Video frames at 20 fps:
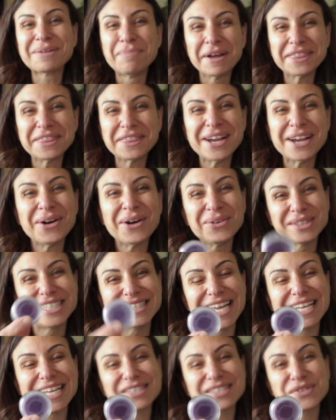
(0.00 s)
but they only
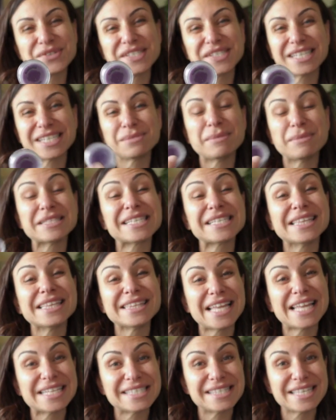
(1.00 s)
last for six months
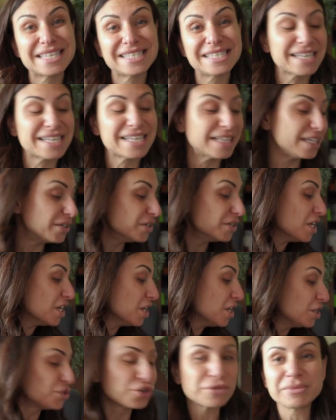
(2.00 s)
unless they sell out
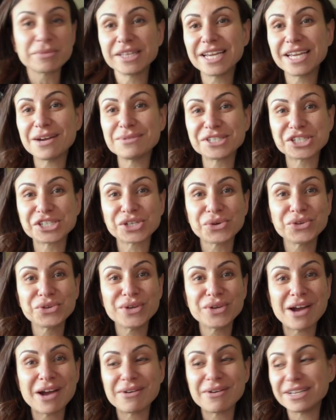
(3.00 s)
normally i would show you
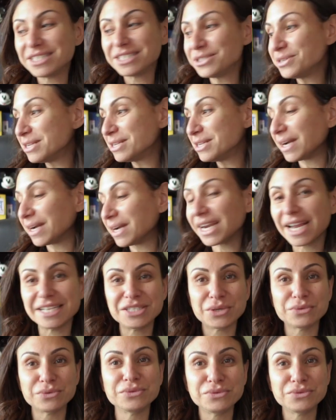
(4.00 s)
how i do it but i
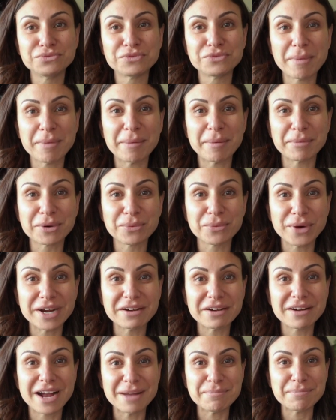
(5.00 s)
don't remember
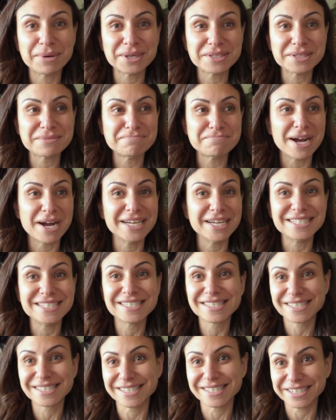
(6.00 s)
where i put my
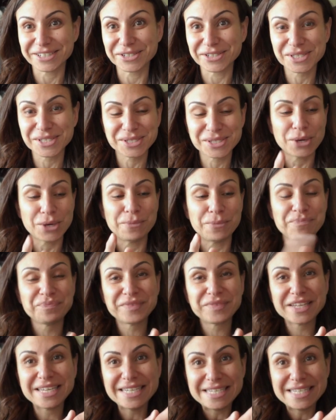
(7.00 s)
stickers so
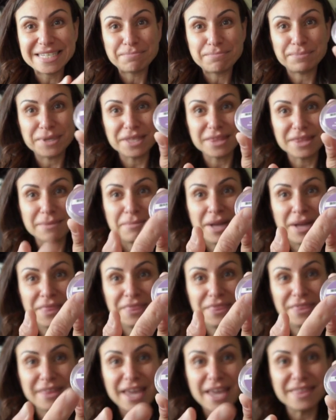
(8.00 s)
put the month
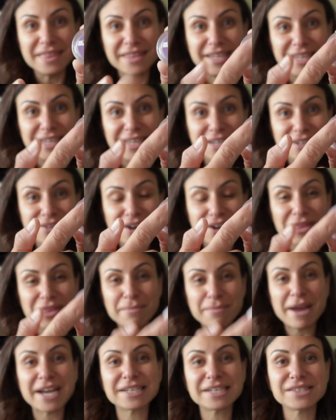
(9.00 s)
and the year on the
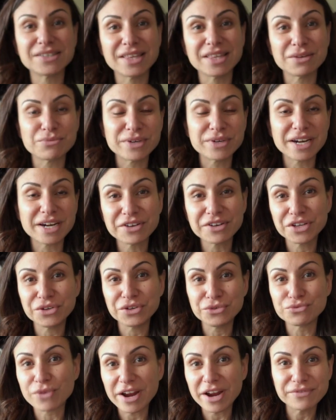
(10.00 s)
back so then whenever you
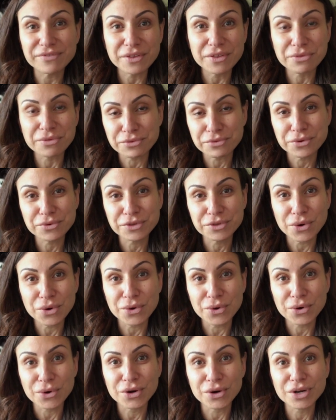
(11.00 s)
rifle through
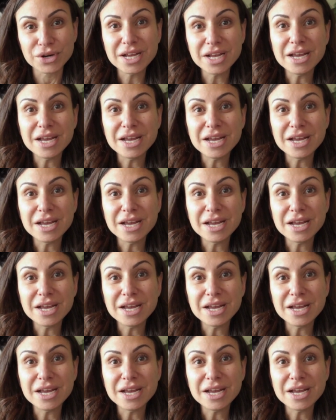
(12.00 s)
your